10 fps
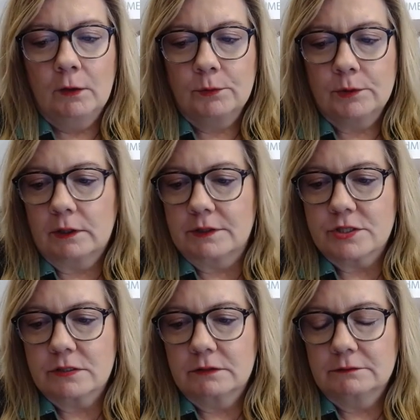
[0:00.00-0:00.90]
Oh,
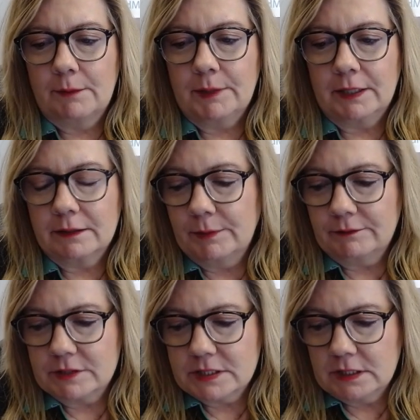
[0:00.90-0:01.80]
gosh. I'm not going to be
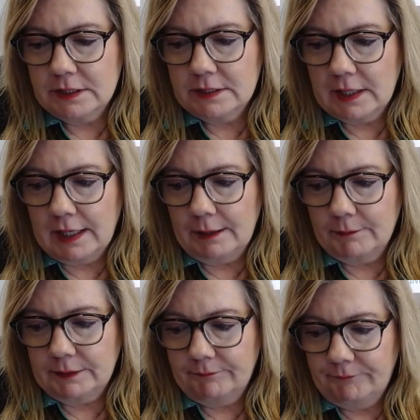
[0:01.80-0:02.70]
able to tell you the
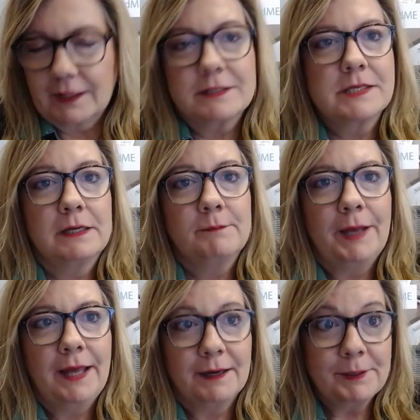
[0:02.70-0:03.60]
name. You can see it in my
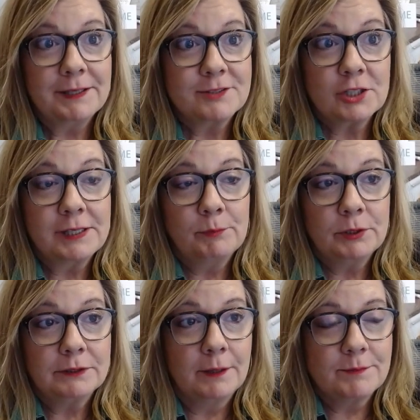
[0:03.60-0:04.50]
head. I'm actually in a
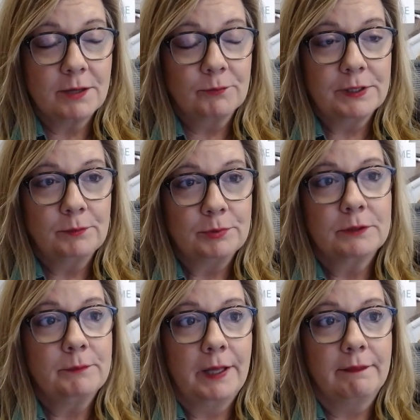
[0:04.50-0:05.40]
book club, so I read a
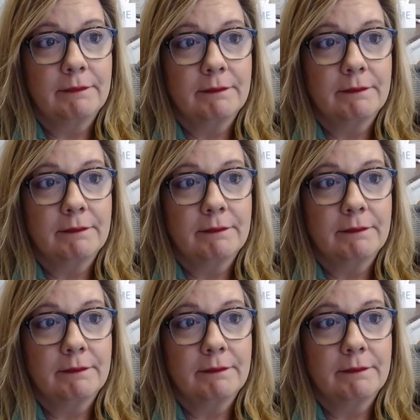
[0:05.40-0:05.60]
book a month.